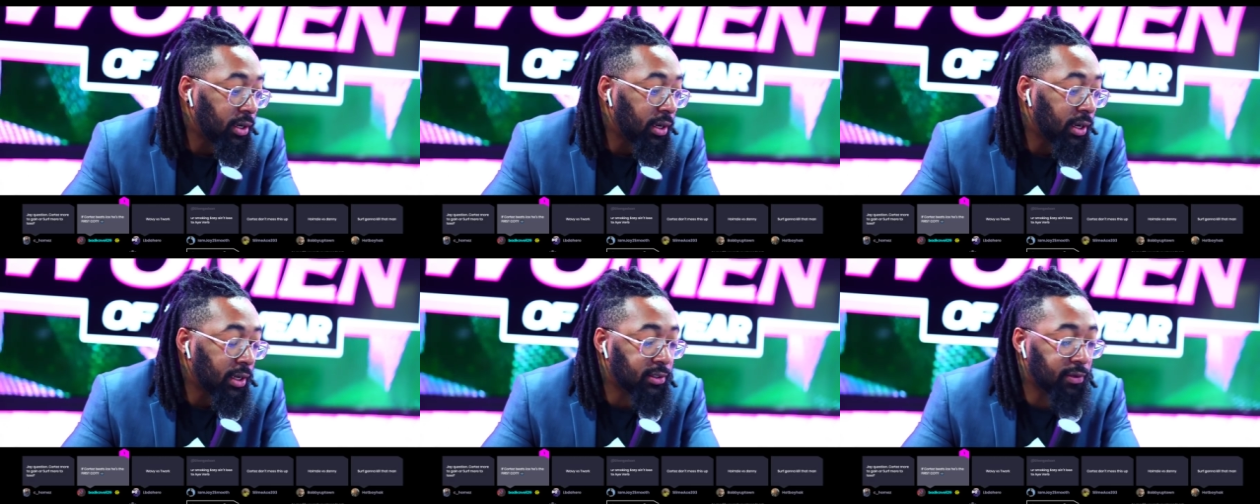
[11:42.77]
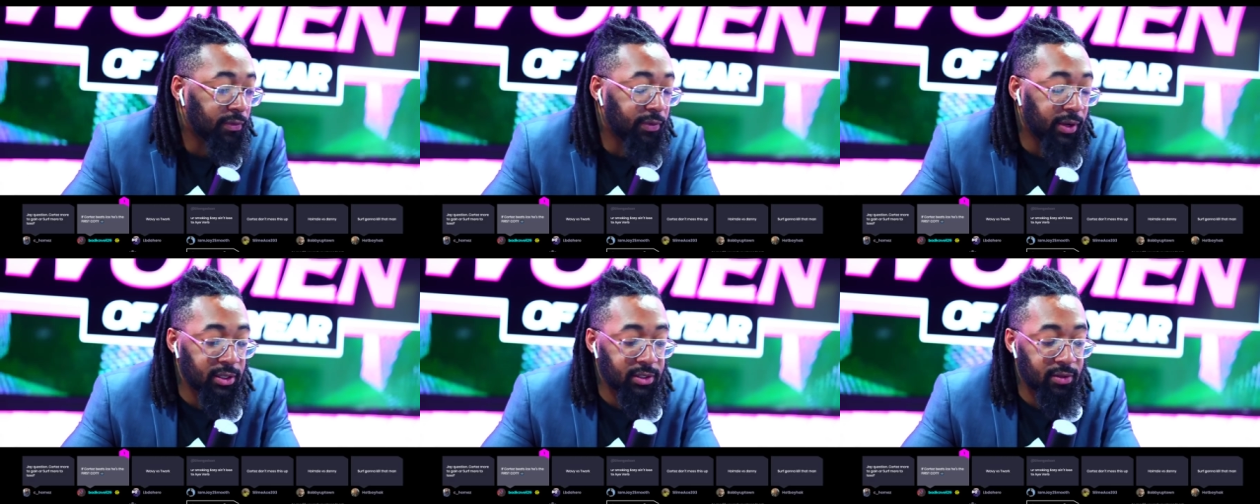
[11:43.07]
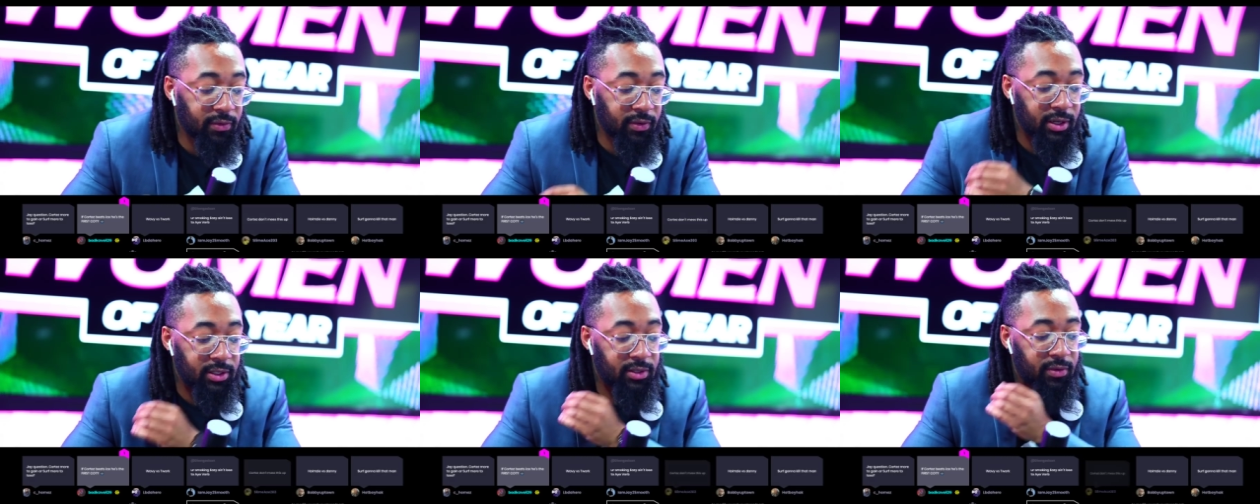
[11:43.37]
That's a fact. That's a
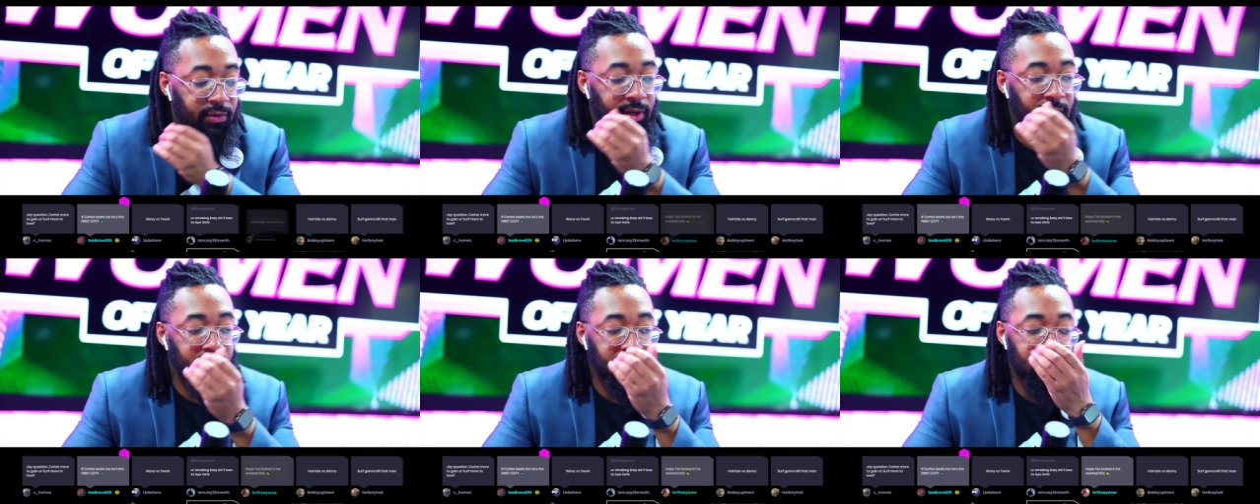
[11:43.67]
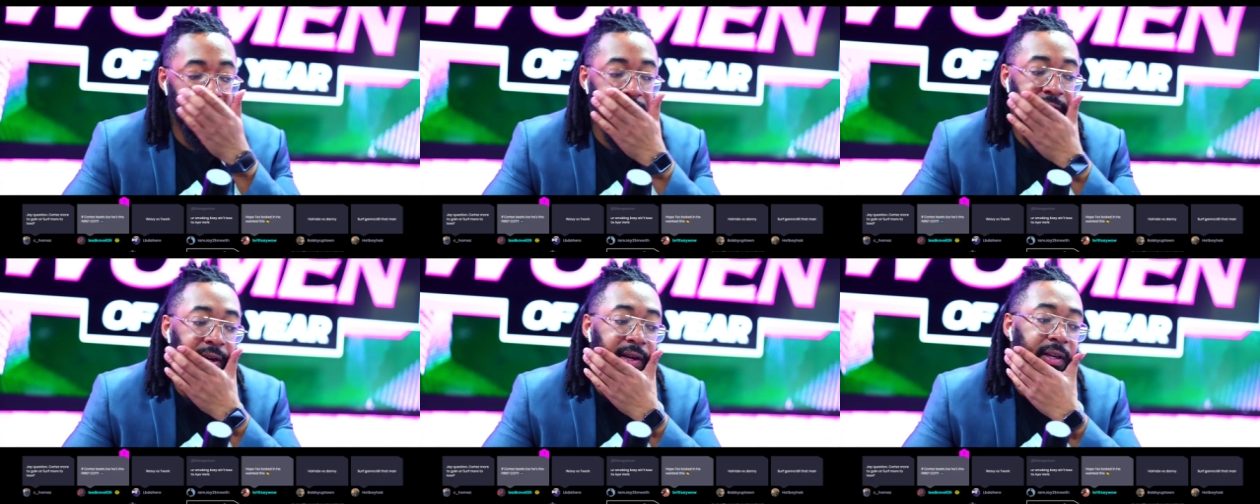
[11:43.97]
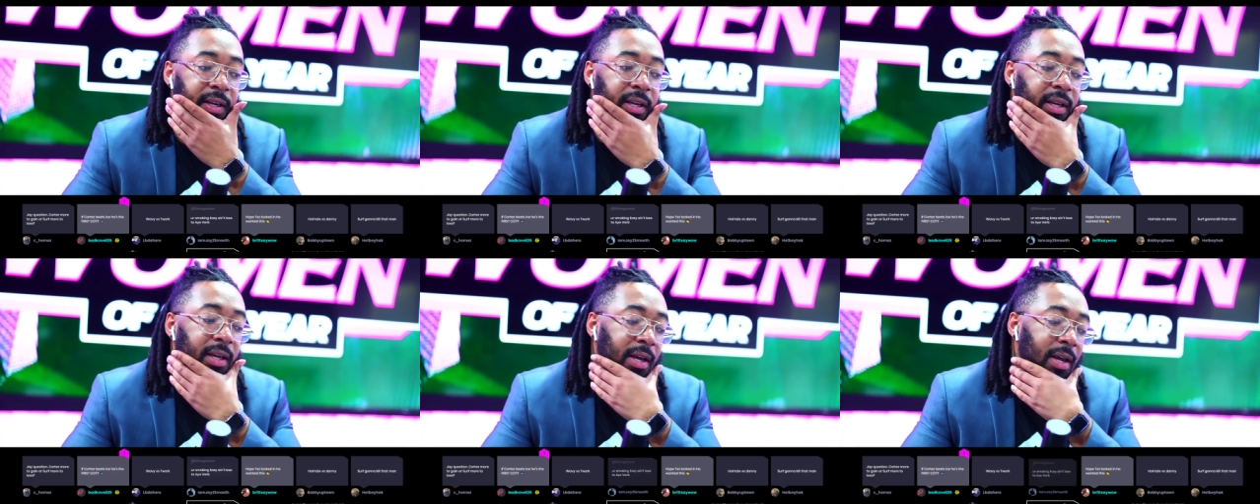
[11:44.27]
fact. That's a fact. That's a fact.
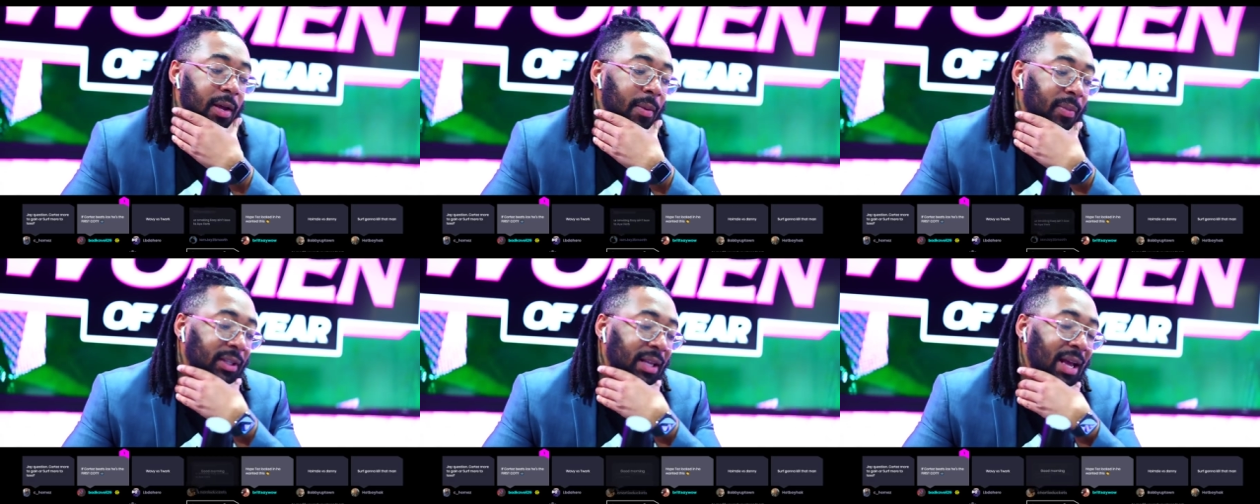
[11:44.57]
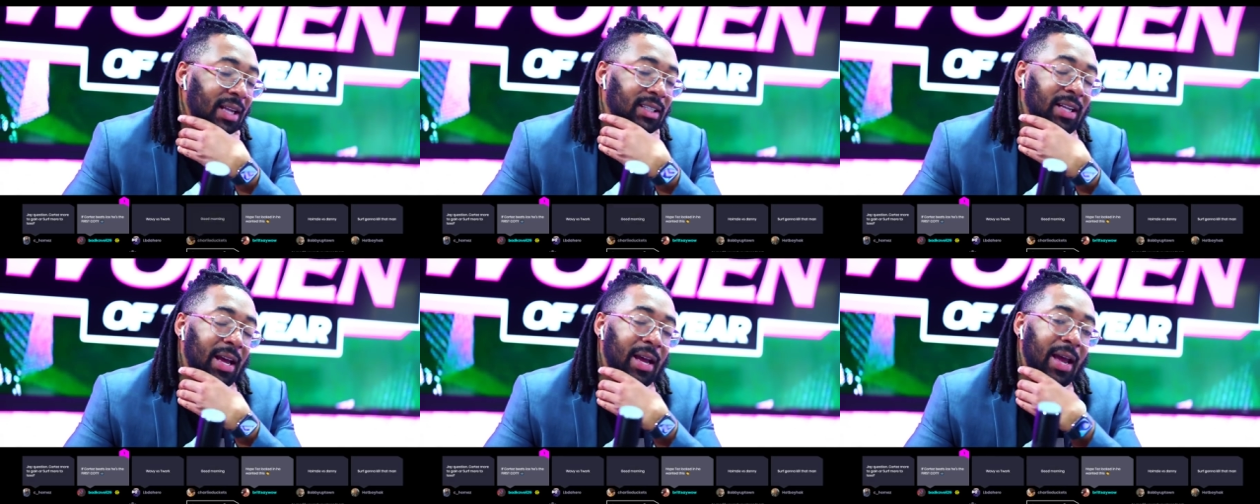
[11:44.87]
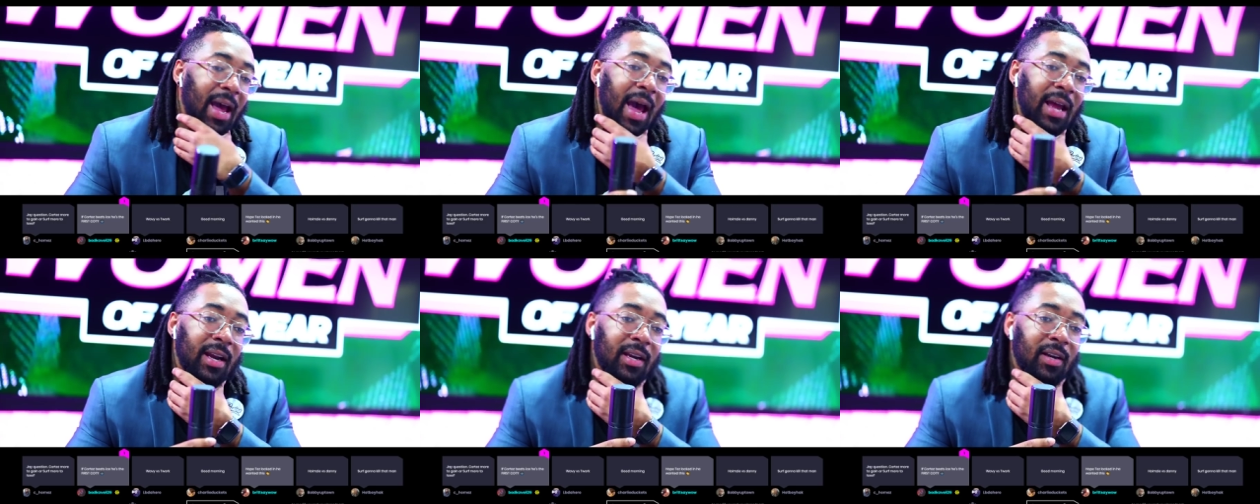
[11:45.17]
But that's like
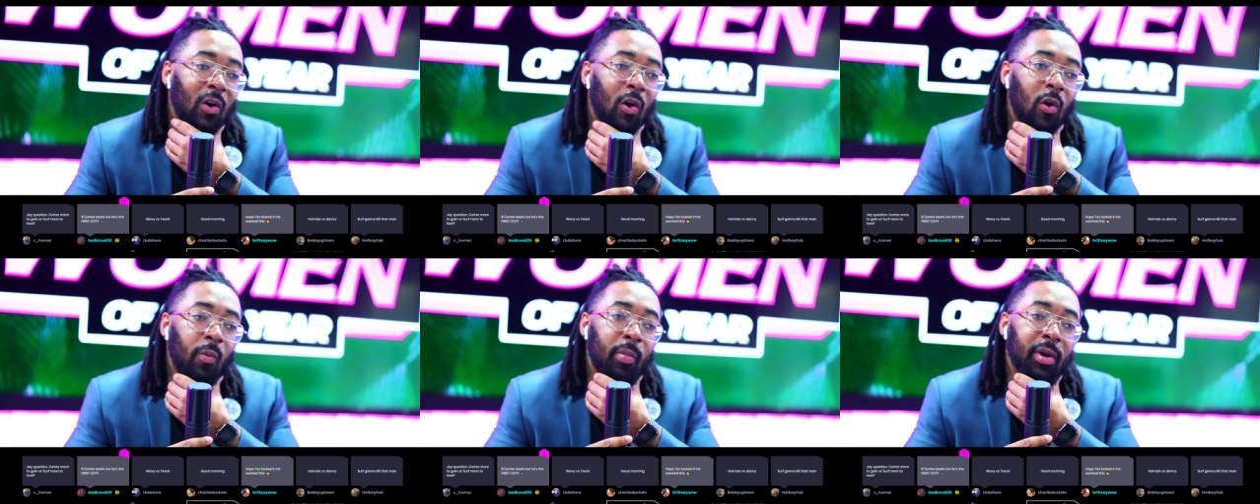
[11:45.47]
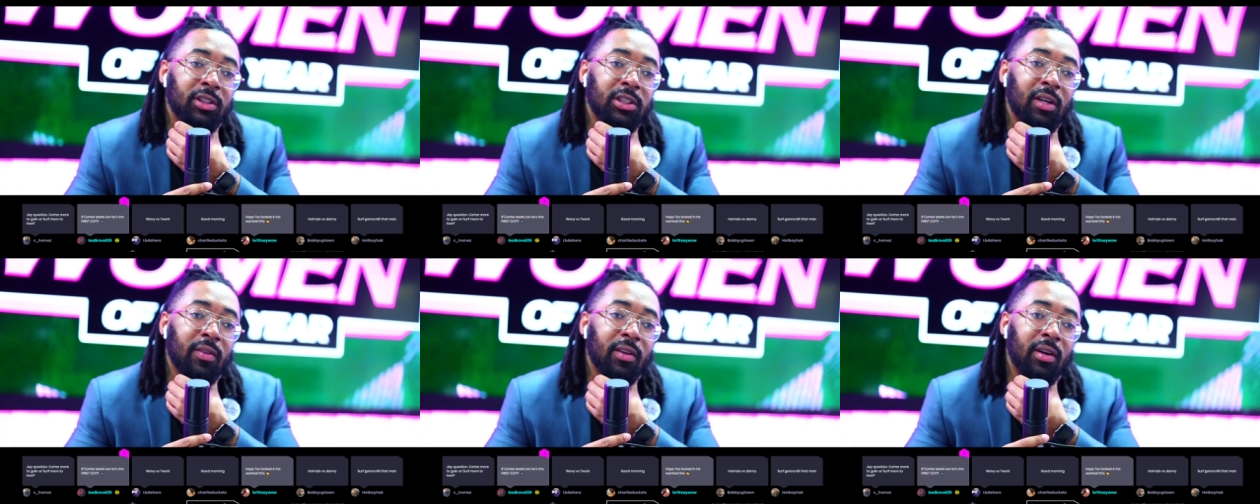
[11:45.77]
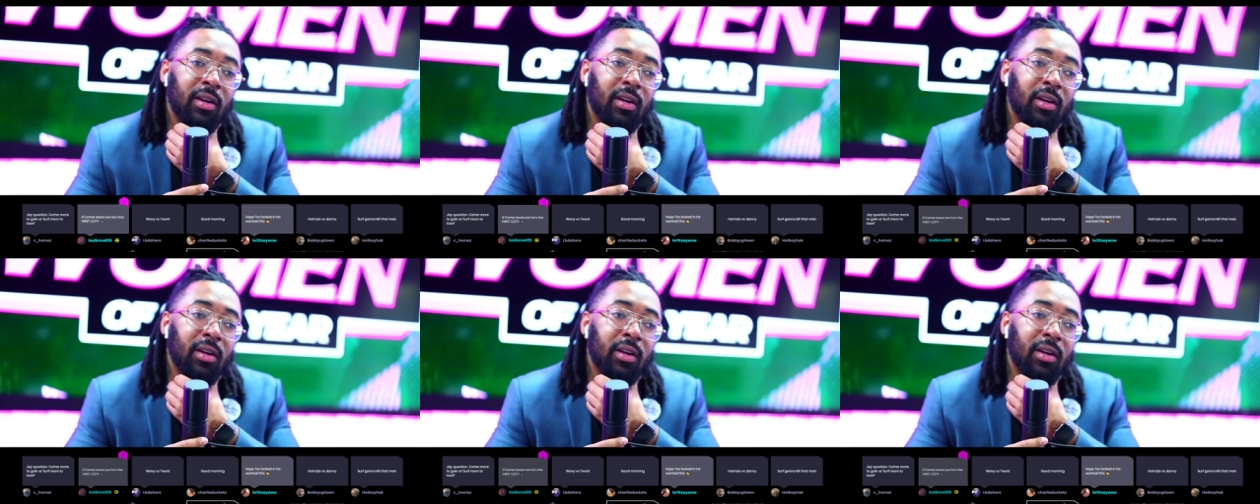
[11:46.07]
adding a whole bunch of other,